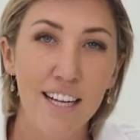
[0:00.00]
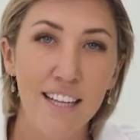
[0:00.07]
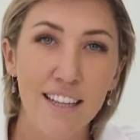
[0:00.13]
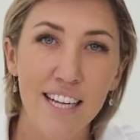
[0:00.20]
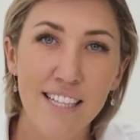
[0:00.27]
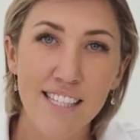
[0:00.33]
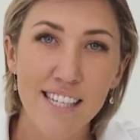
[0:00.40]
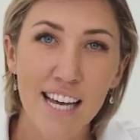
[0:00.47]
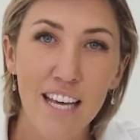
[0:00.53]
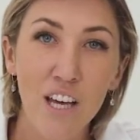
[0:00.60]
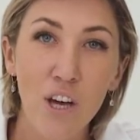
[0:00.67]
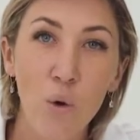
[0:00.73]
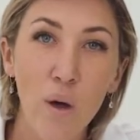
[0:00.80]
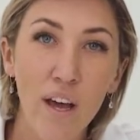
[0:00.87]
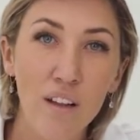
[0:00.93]
Let's take a
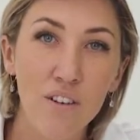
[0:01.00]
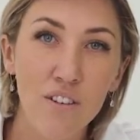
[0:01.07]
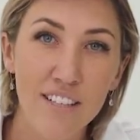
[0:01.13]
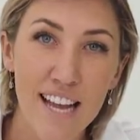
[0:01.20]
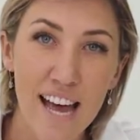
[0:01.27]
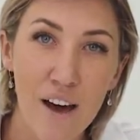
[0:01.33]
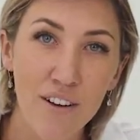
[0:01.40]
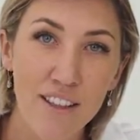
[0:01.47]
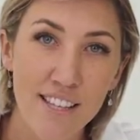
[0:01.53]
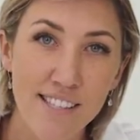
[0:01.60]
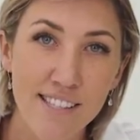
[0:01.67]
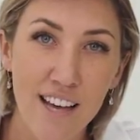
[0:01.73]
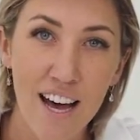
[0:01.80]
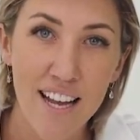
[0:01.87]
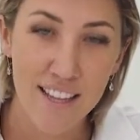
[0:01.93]
quick look now at the
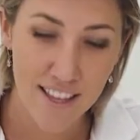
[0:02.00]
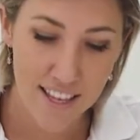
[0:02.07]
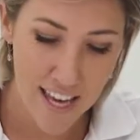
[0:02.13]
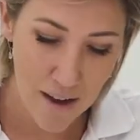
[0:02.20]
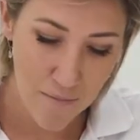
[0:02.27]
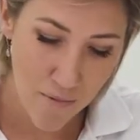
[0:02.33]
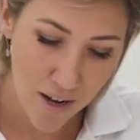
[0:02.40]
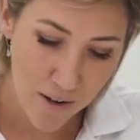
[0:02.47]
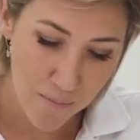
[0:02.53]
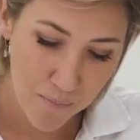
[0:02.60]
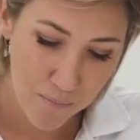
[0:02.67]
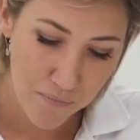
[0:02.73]
side of the camera.